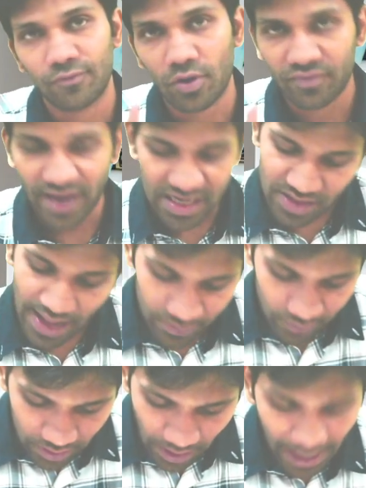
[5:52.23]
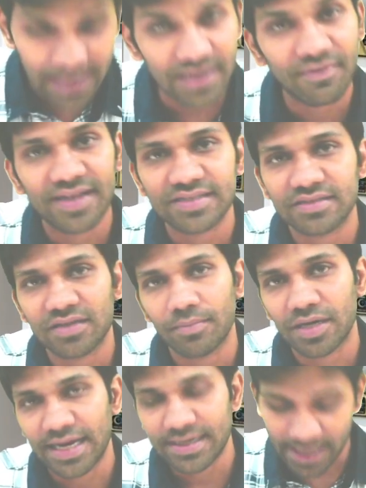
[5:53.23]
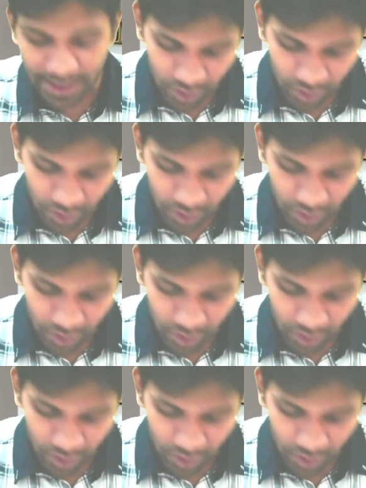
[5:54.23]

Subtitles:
of cash, that one. I'll revise summary at the end